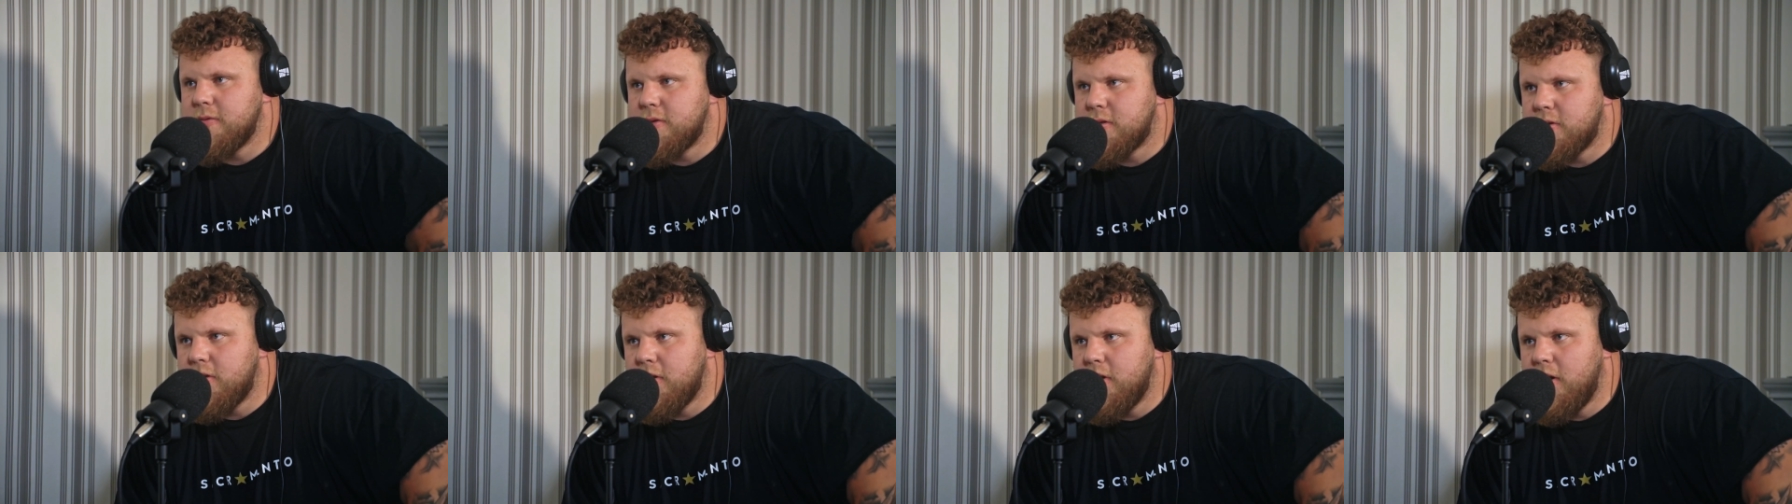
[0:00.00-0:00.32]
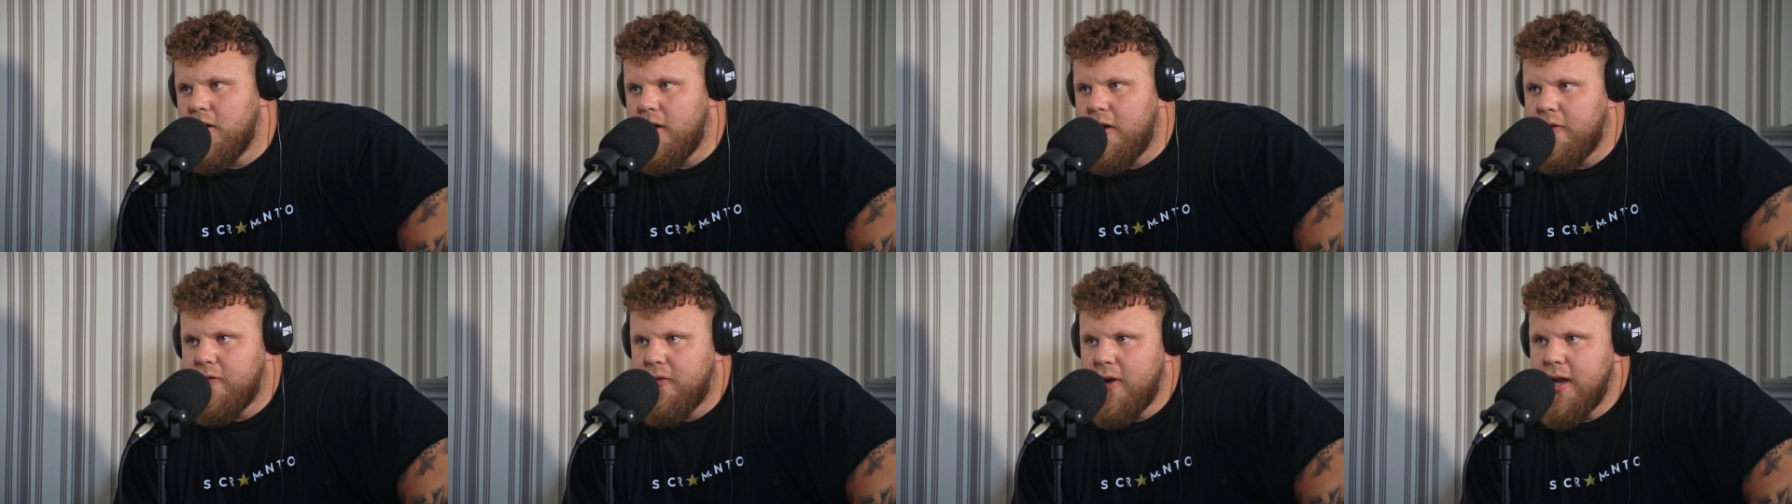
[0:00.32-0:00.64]
So
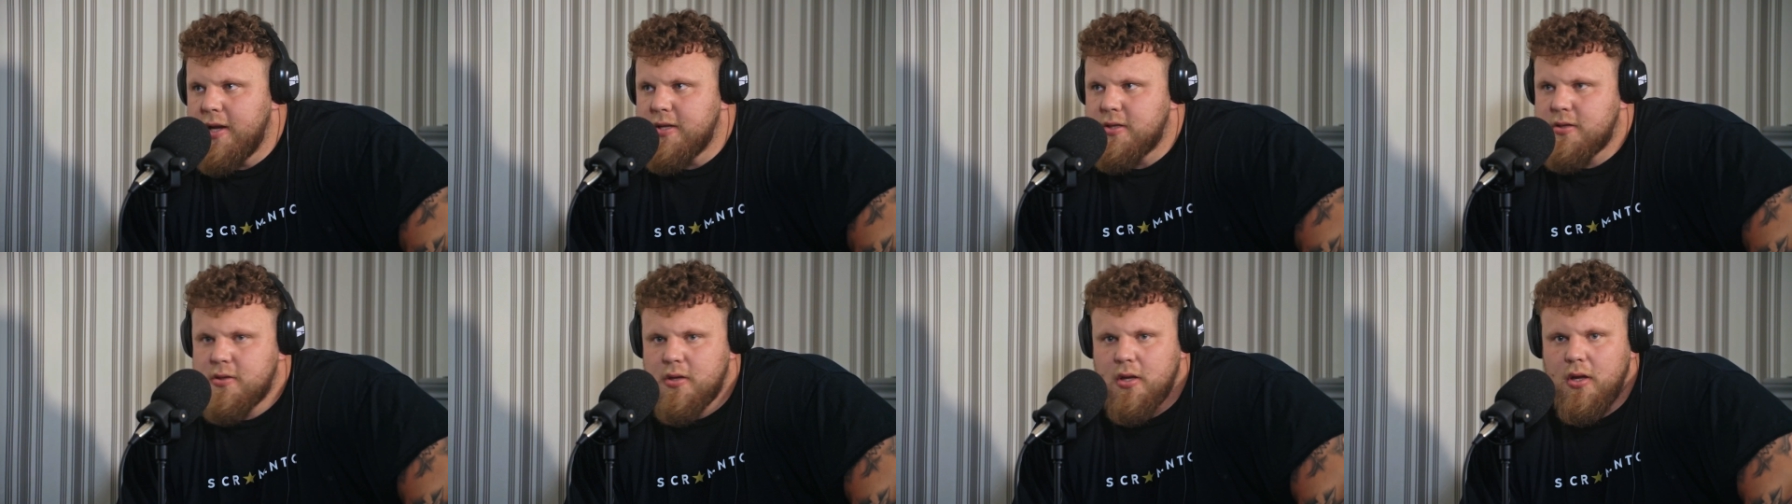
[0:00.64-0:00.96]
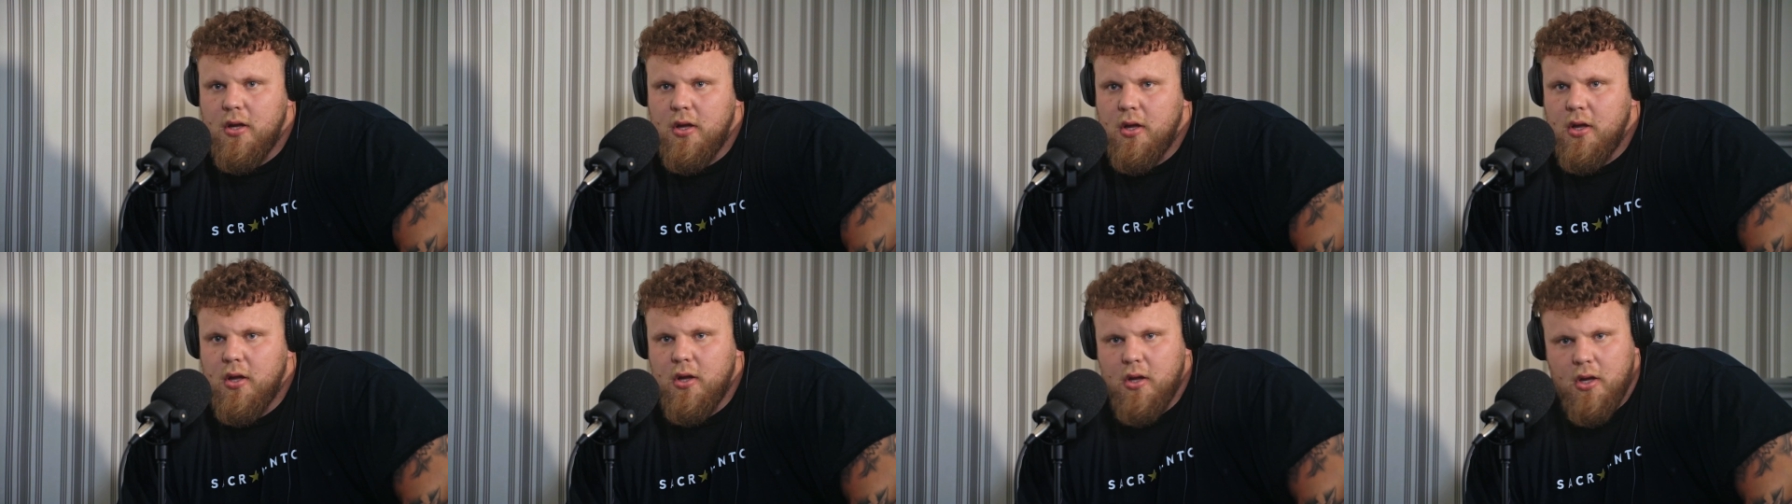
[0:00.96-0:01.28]
I've raised
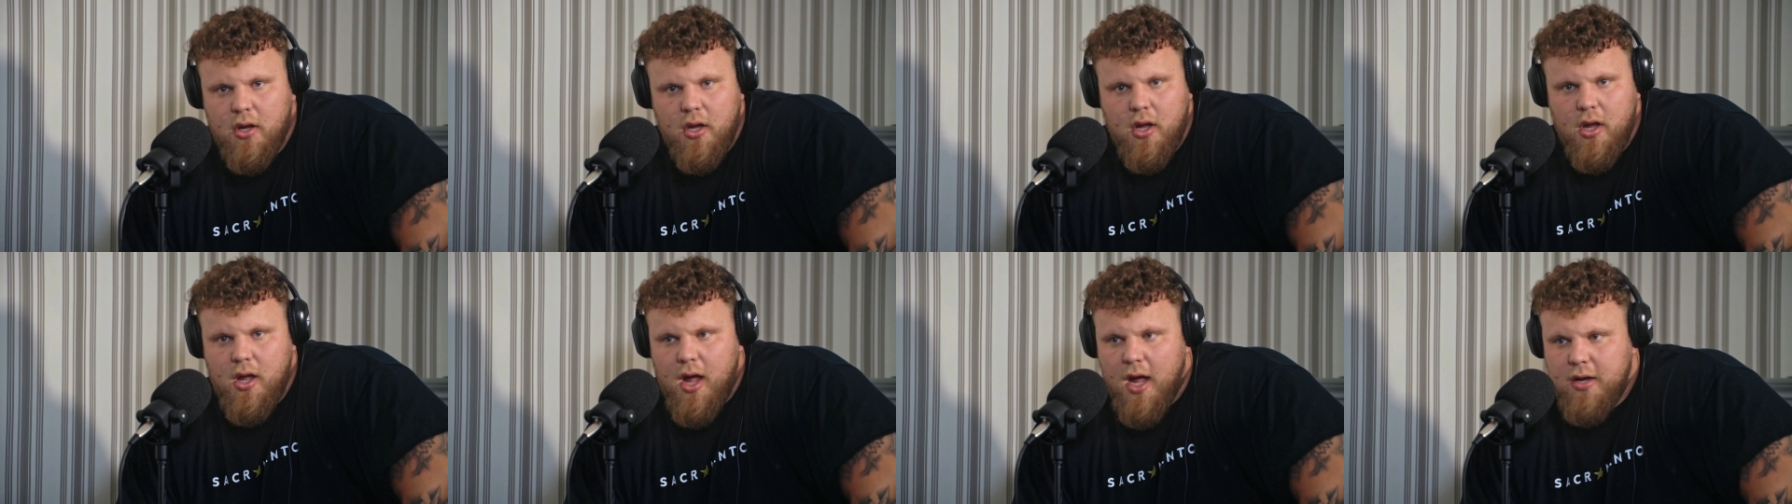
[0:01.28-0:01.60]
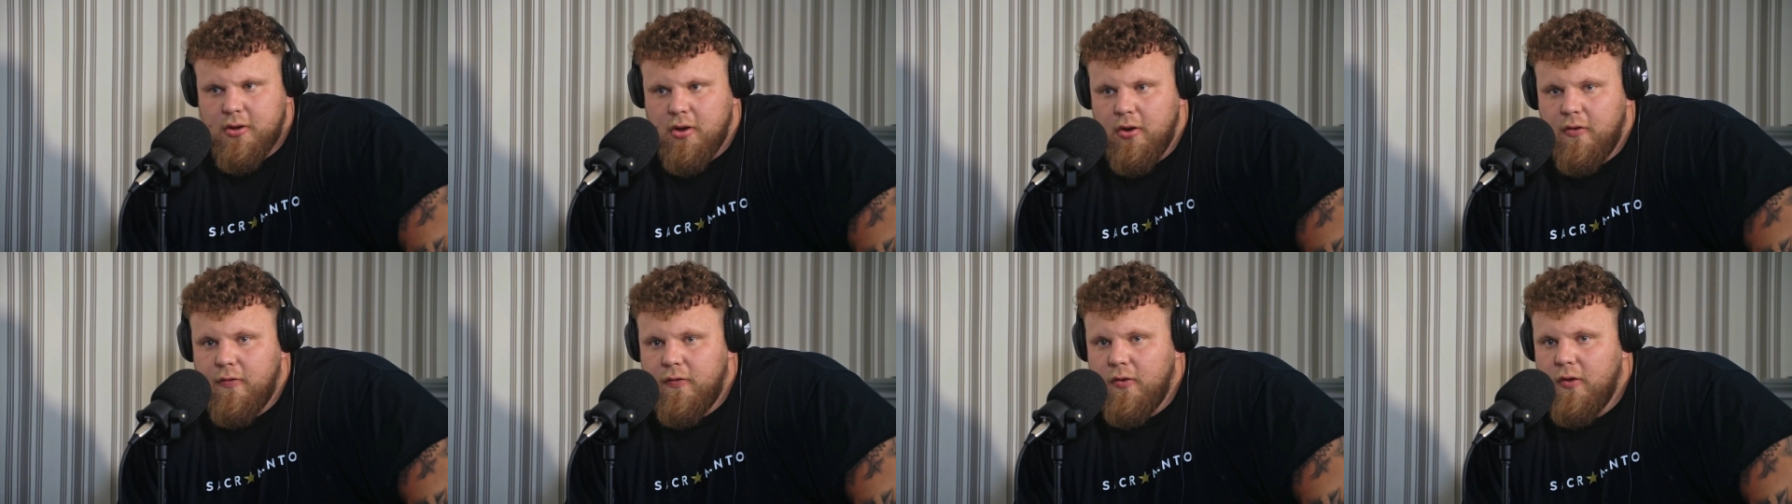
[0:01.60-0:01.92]
a
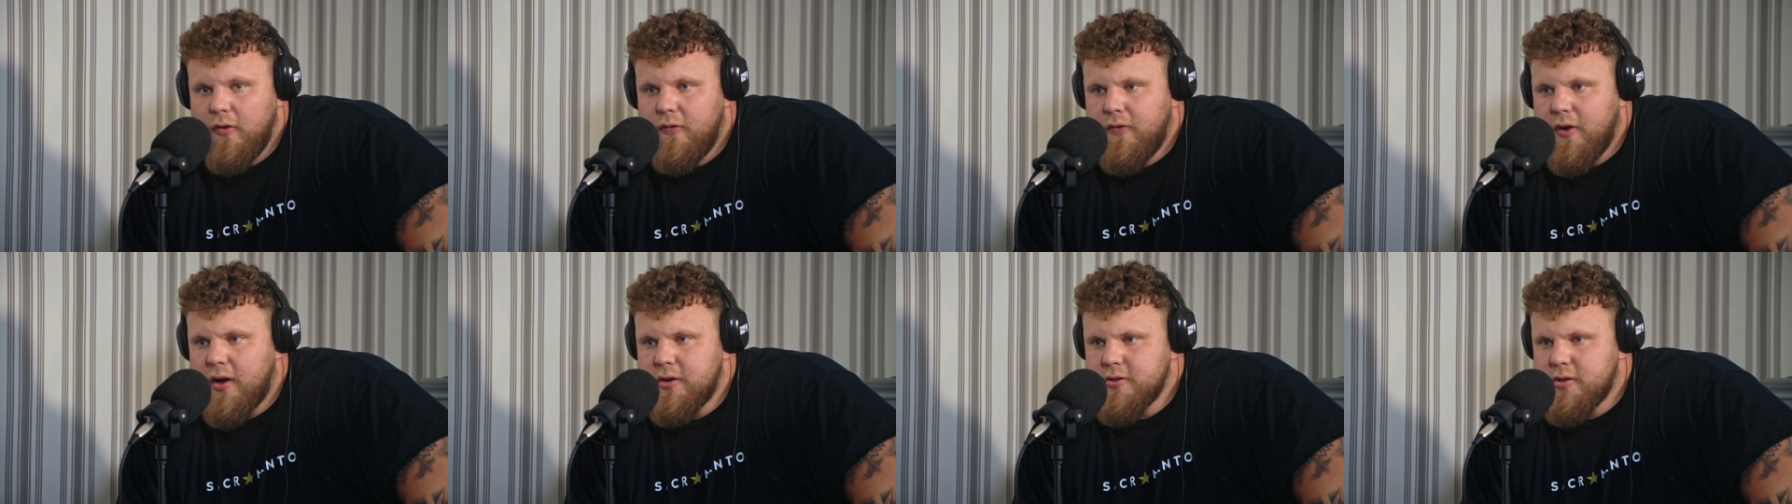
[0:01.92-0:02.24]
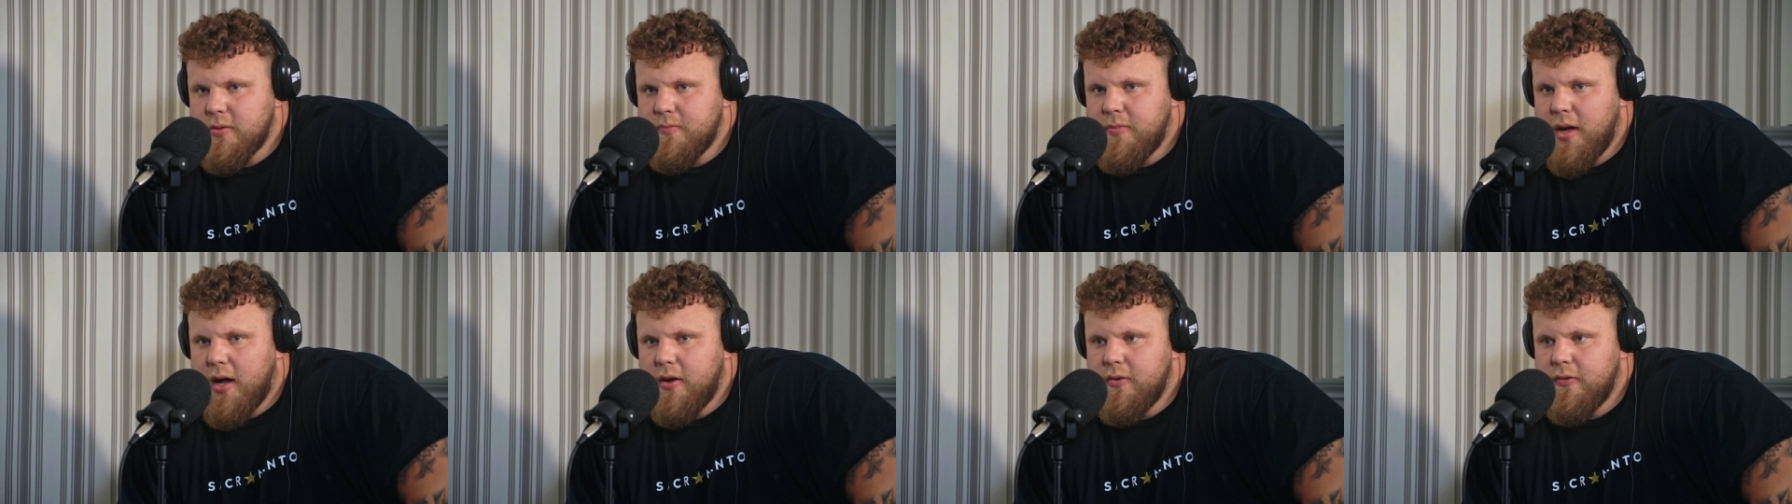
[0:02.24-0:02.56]
good few
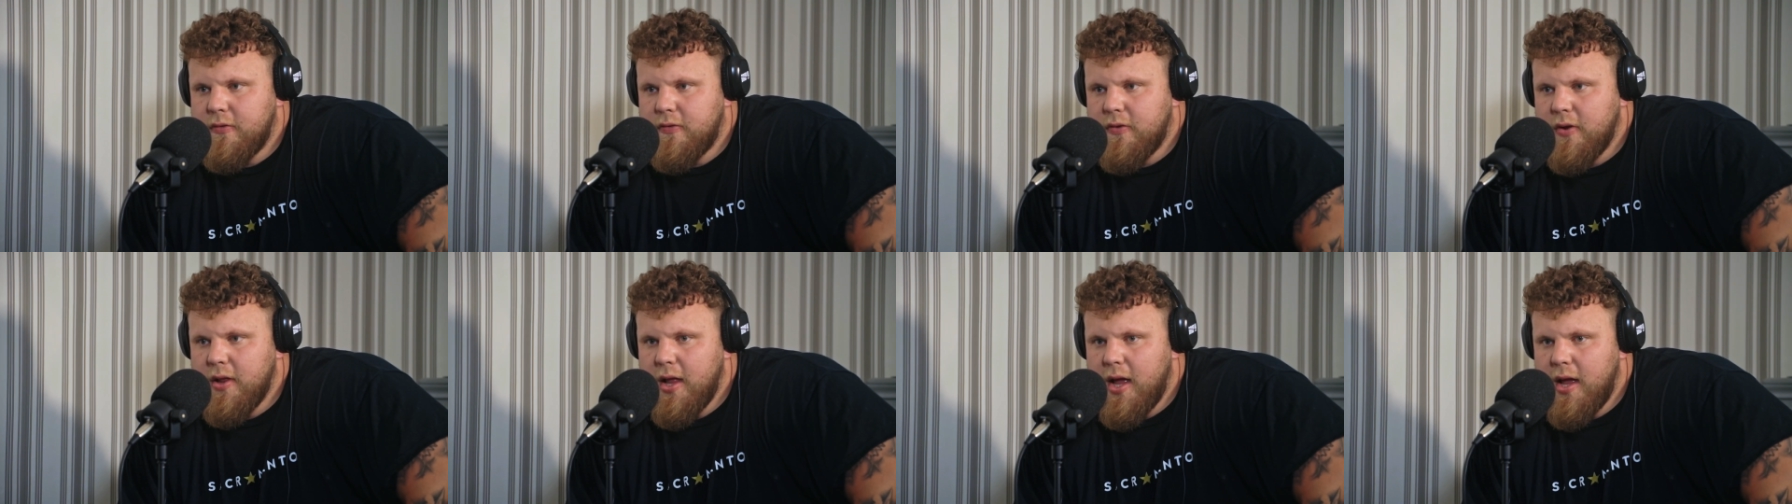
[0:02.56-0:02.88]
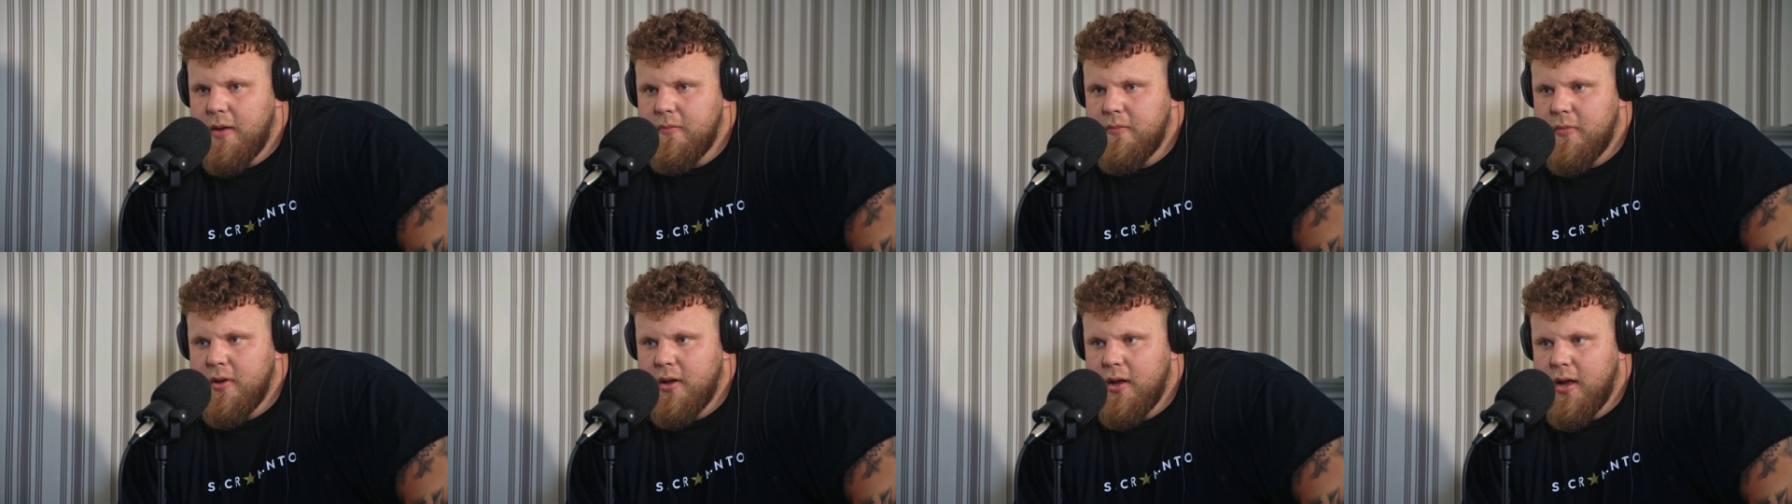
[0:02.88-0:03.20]
£1,000 for
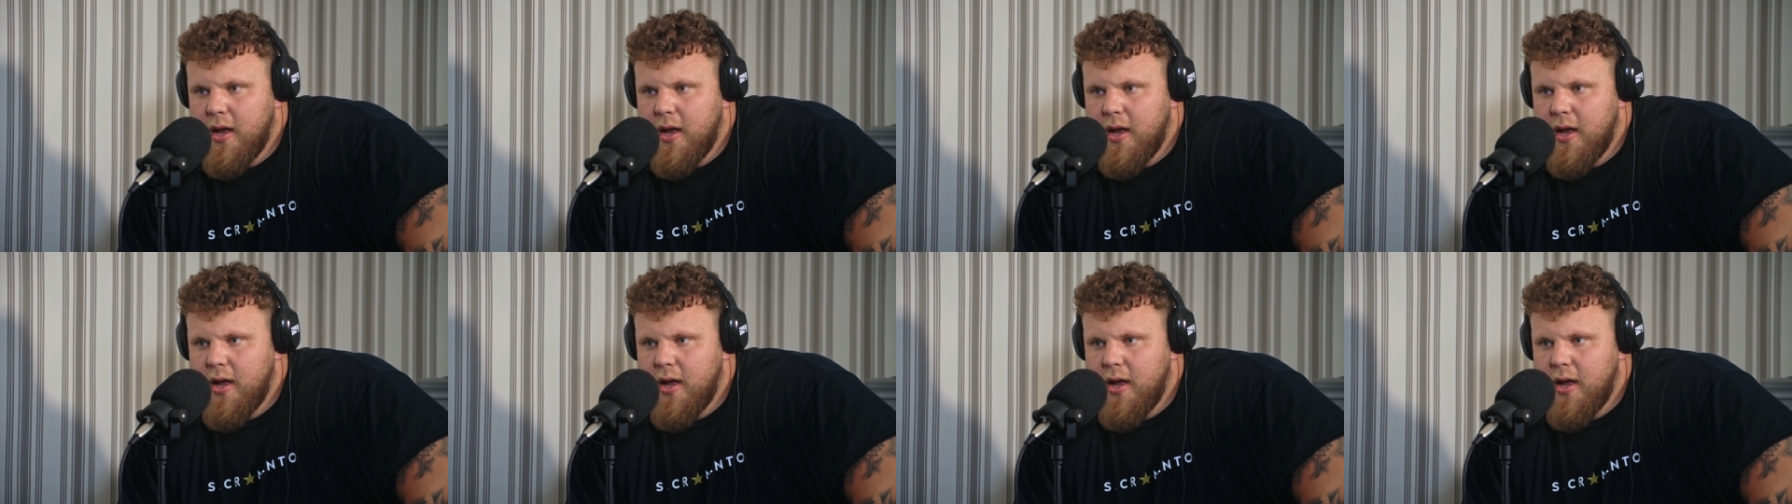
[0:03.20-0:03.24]
them.